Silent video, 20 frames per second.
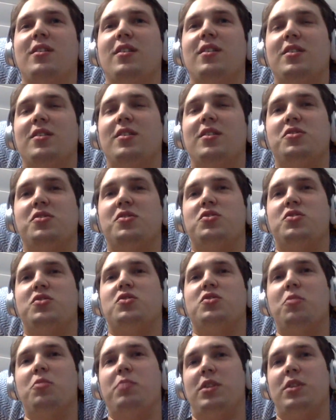
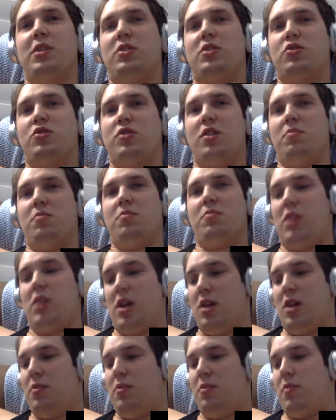Stupid as shit. But
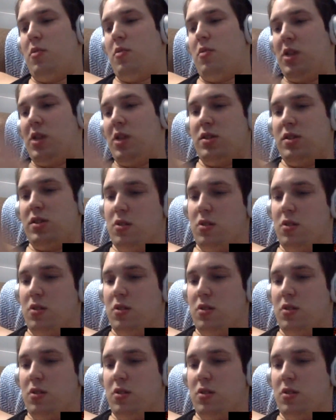anyway, Romy, continue.